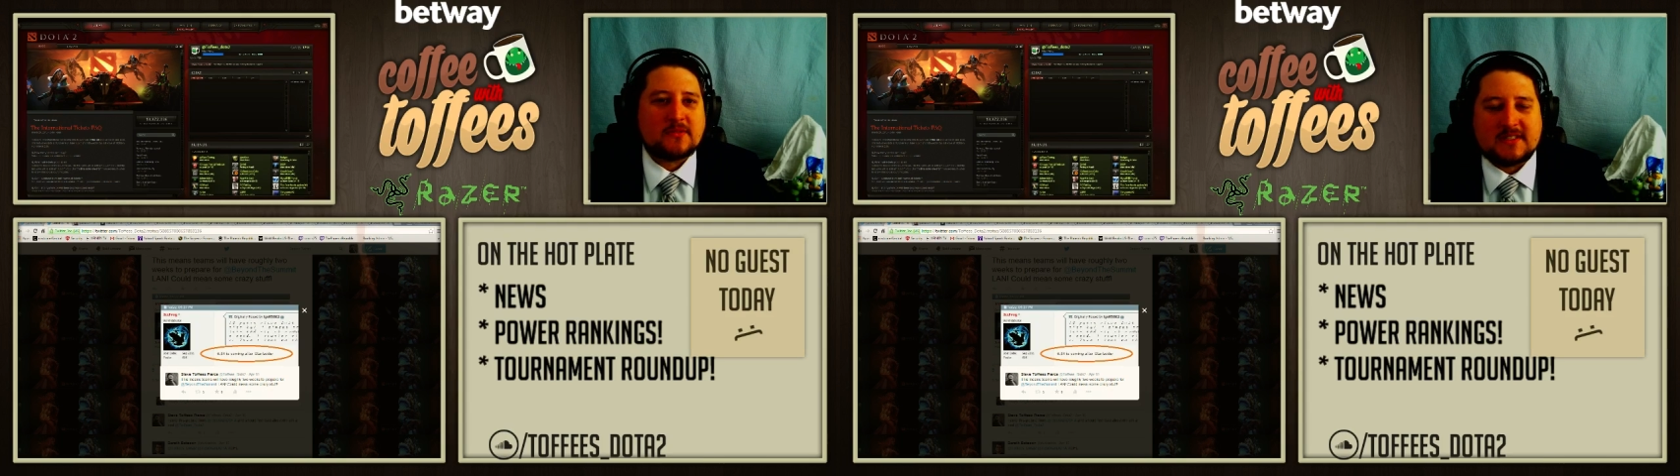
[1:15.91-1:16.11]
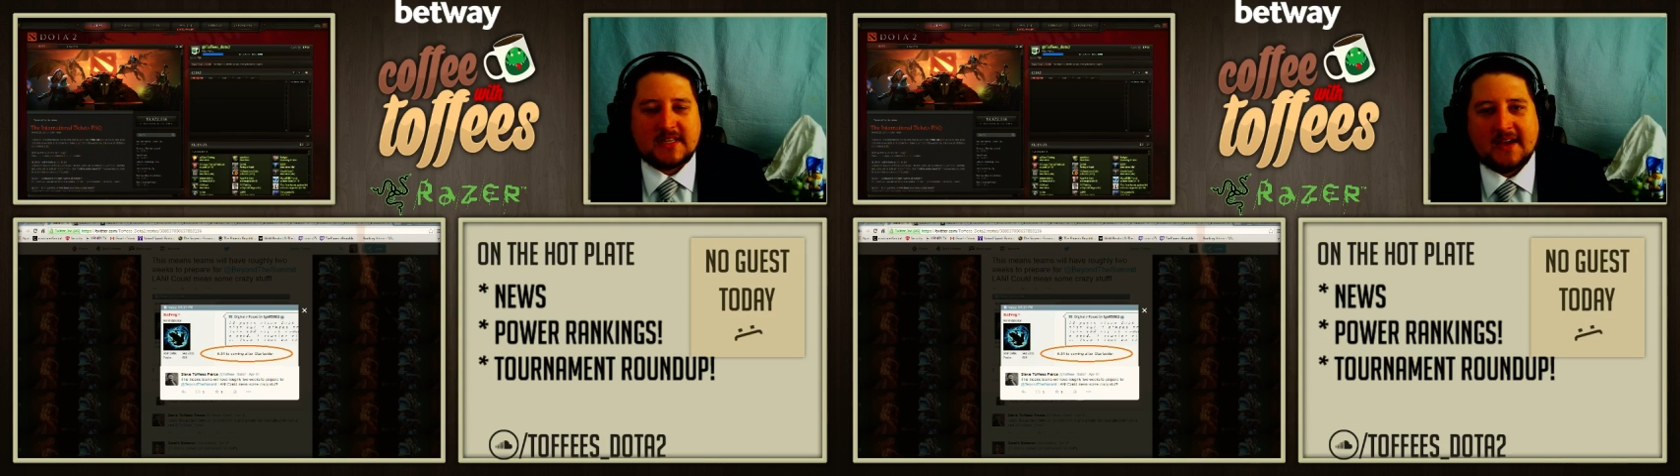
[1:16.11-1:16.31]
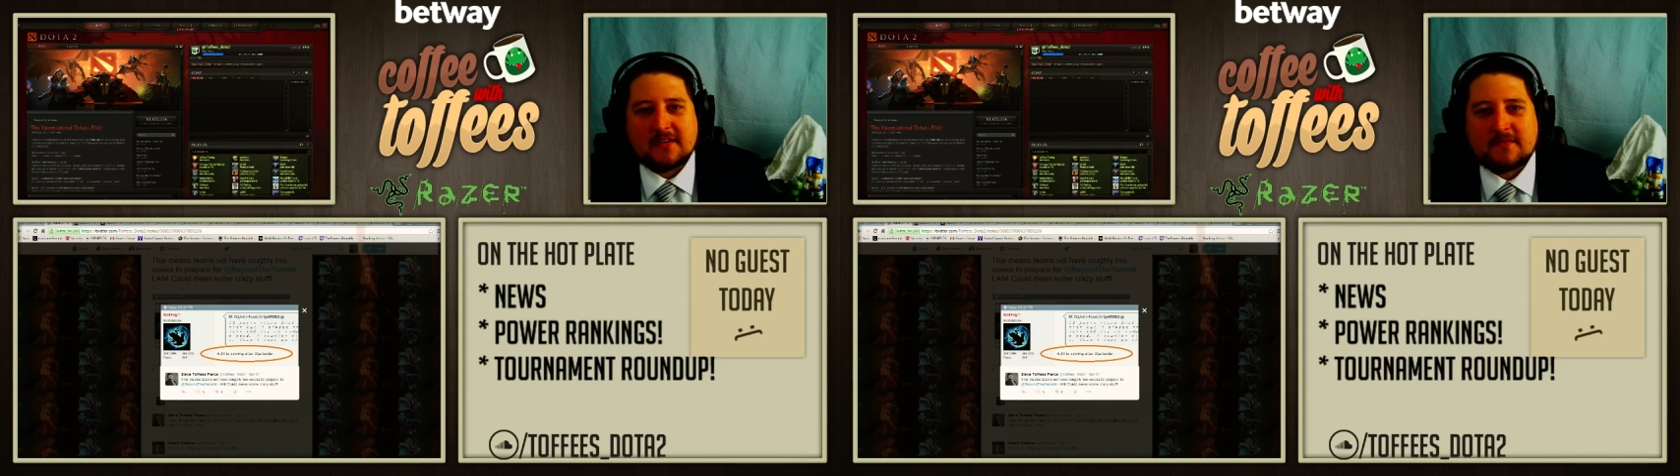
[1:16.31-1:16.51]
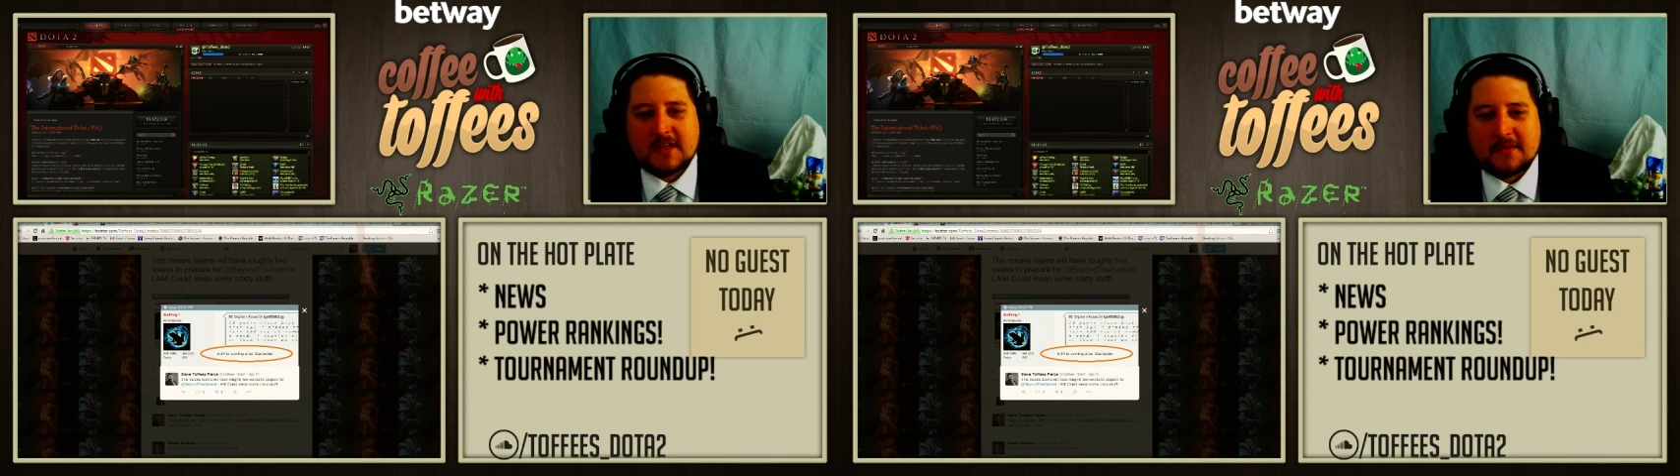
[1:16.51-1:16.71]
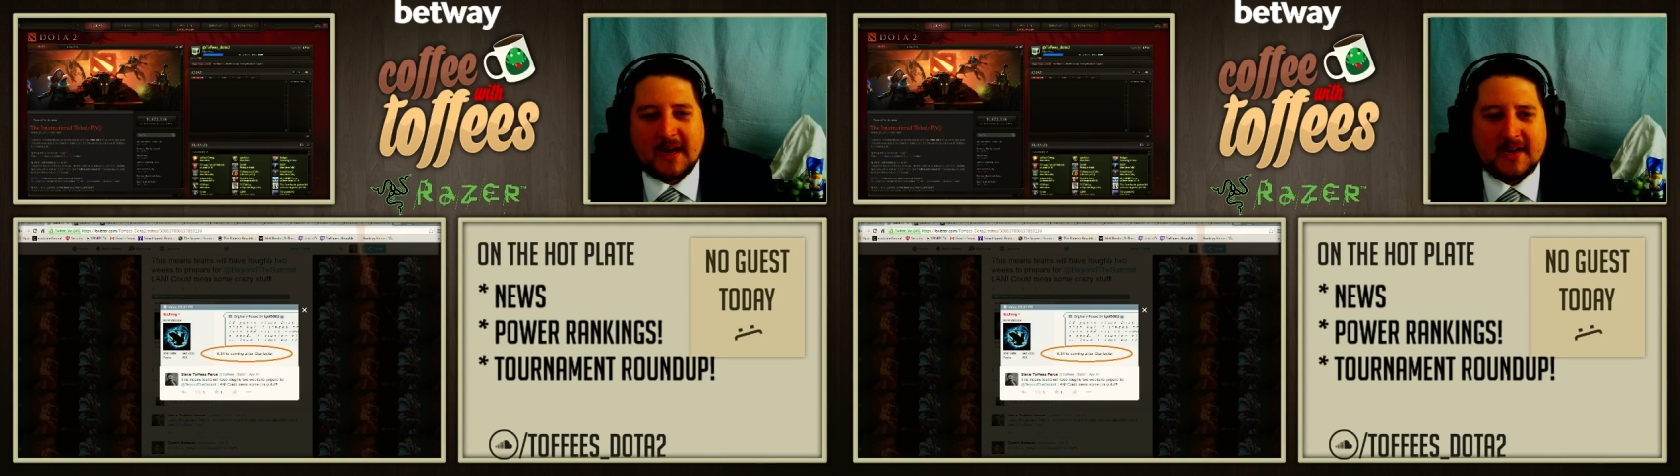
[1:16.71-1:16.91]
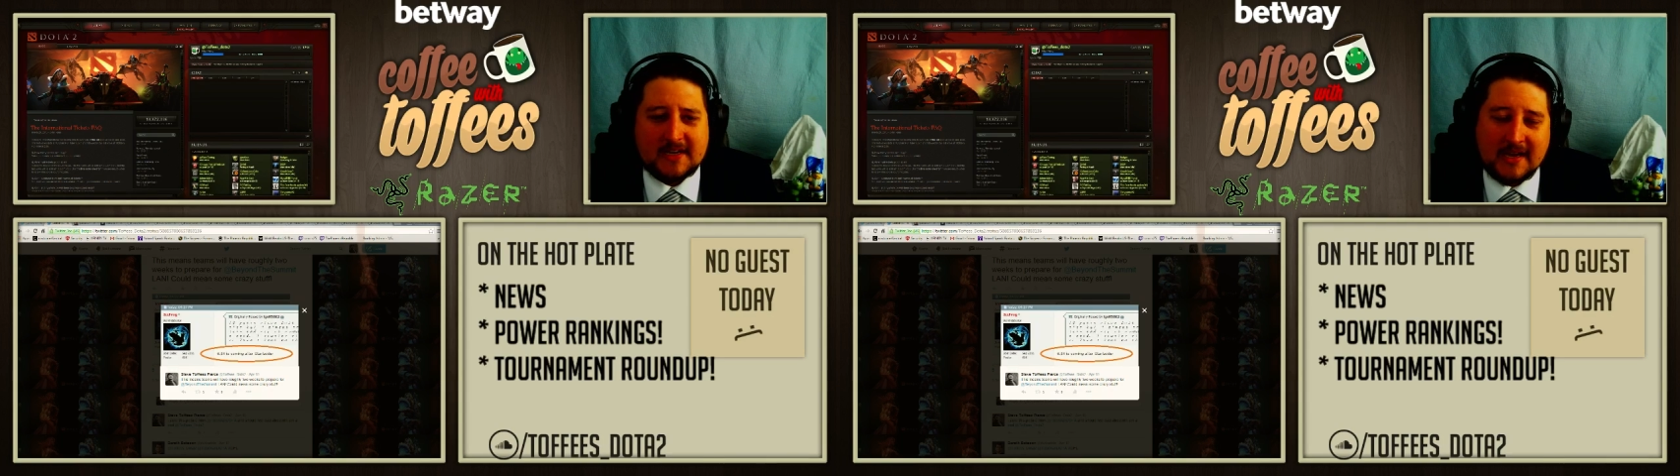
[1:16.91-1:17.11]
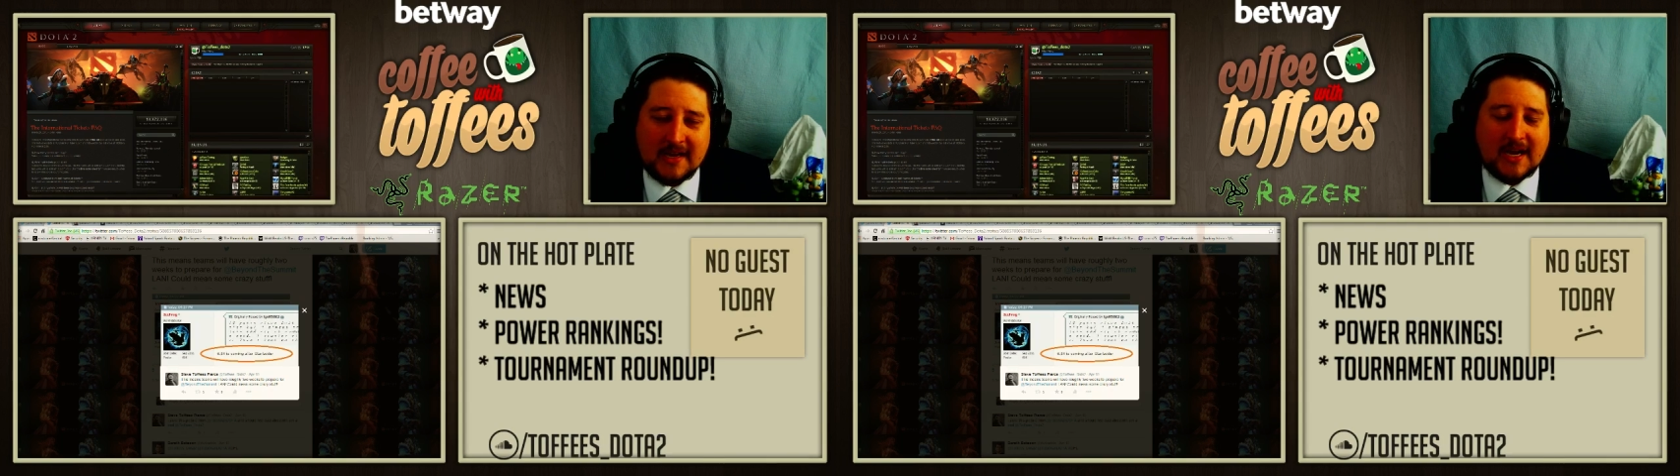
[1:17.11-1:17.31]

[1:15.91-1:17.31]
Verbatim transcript: and see how you feel about it.